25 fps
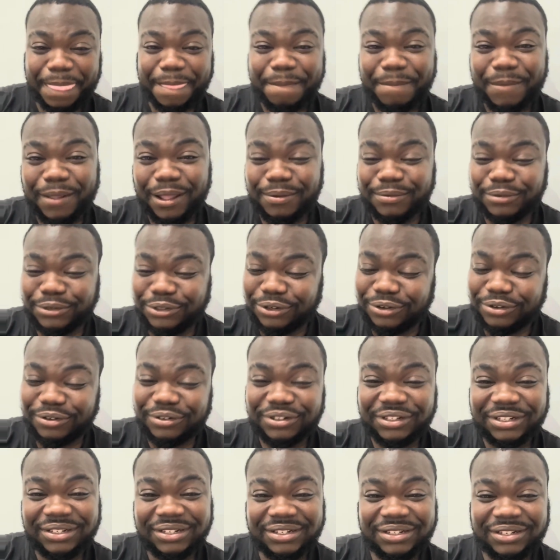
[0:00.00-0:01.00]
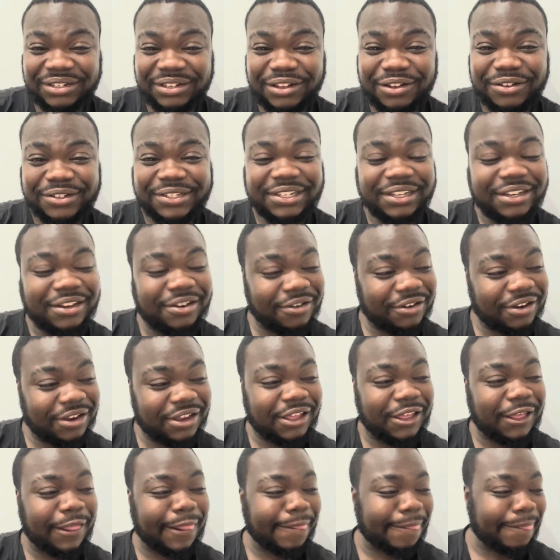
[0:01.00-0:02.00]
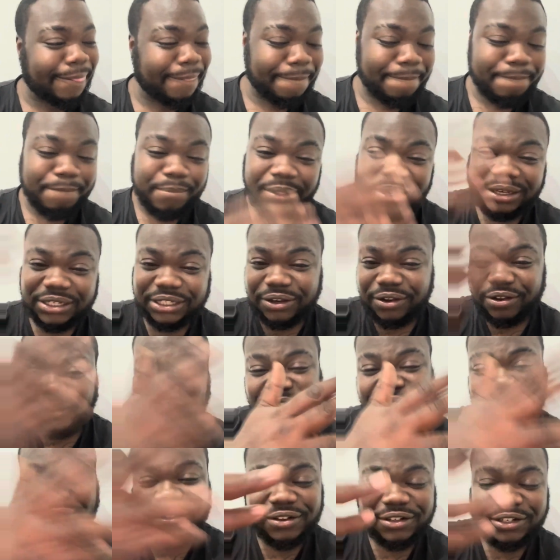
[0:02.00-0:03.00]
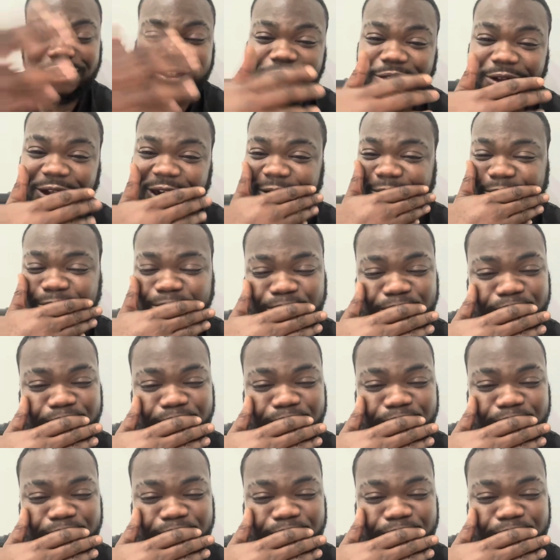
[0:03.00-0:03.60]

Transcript: Come true. Yo, security. So on, so on, so on.